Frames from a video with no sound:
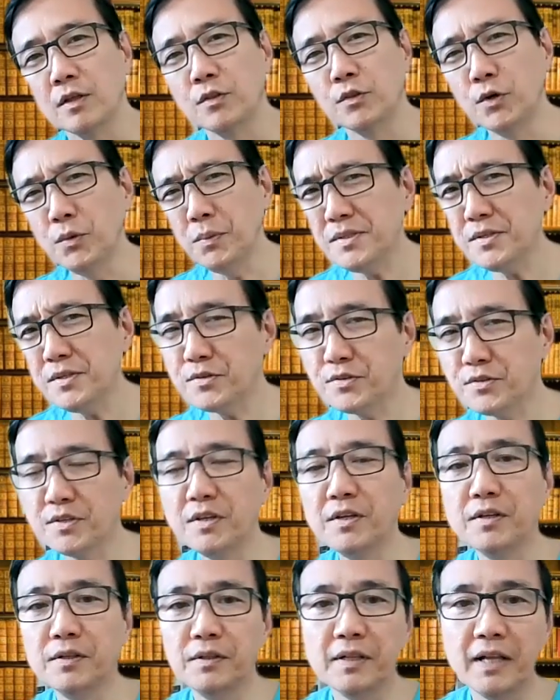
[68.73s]
there was a
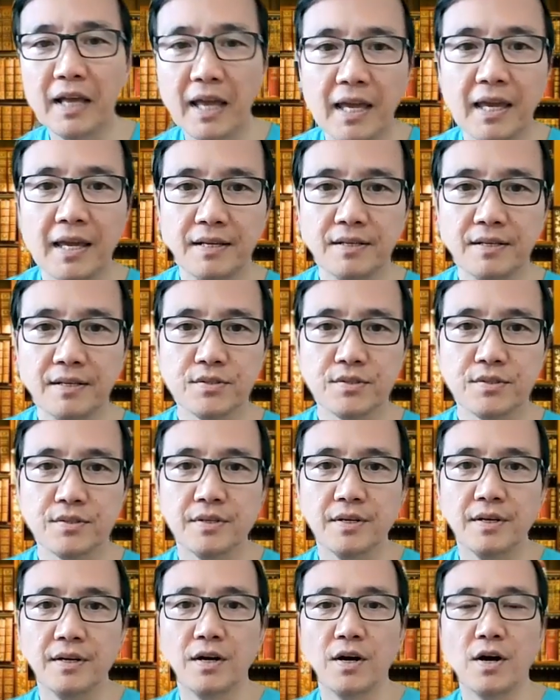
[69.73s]
single case
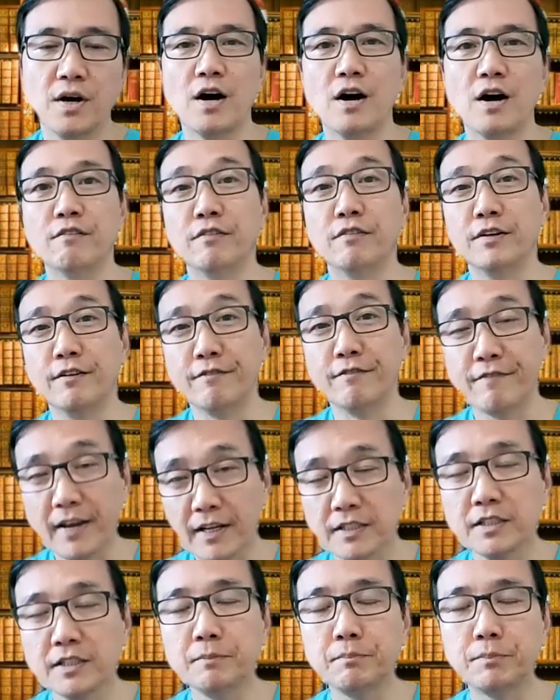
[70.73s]
of an
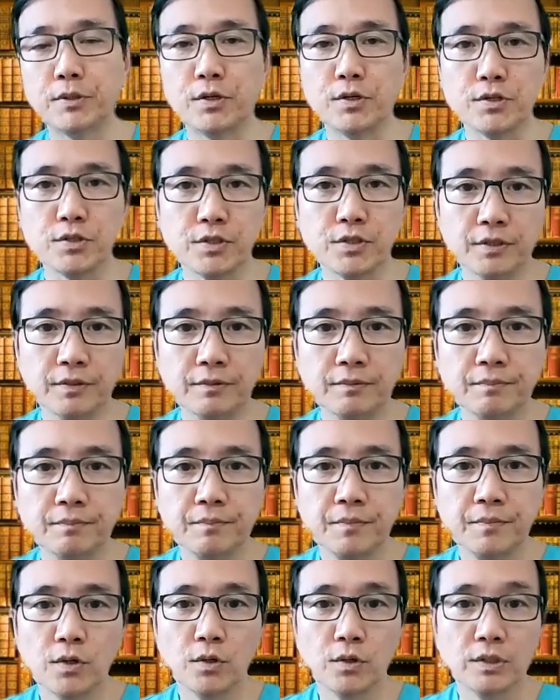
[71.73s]
infected person
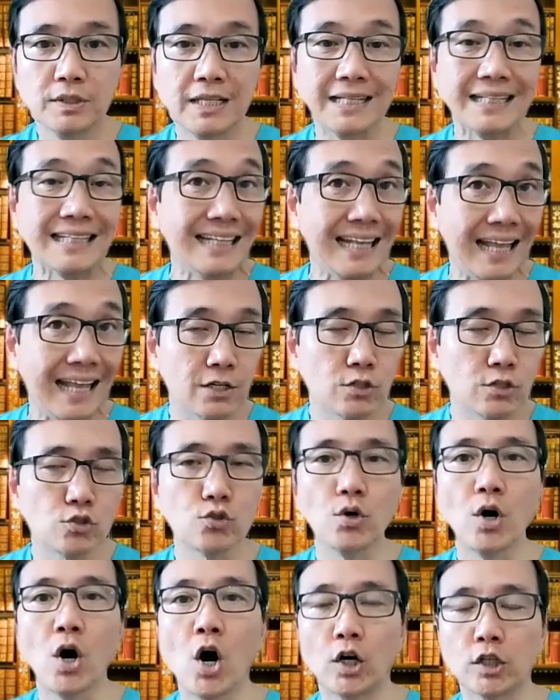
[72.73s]
that led to
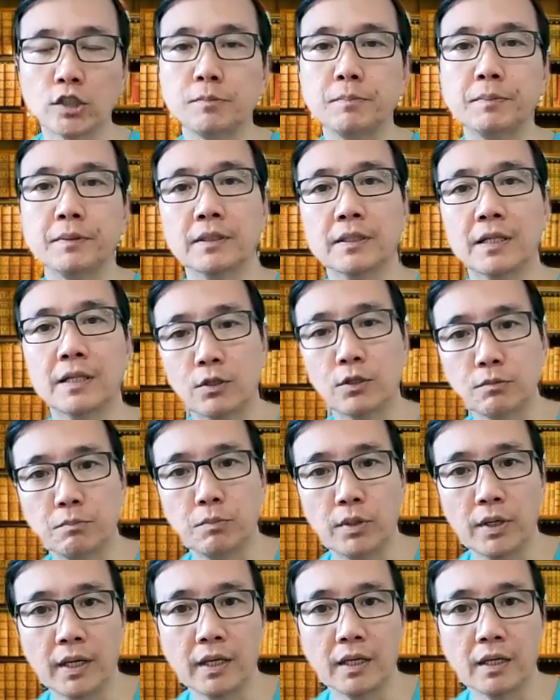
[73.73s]
a hospital
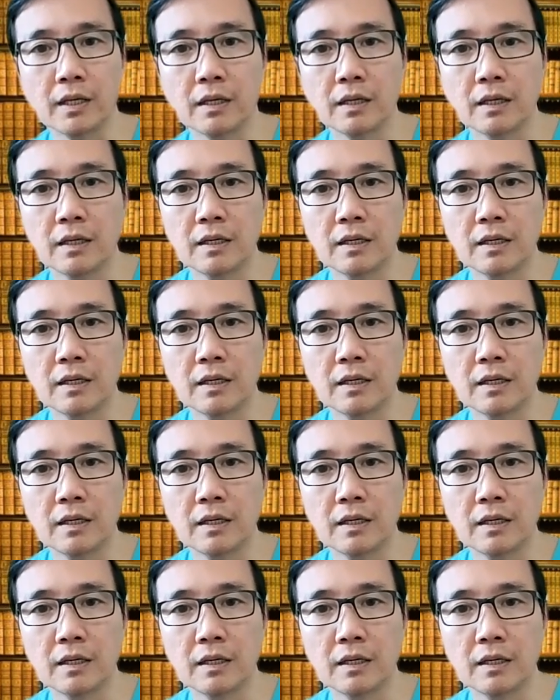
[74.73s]
outbreak,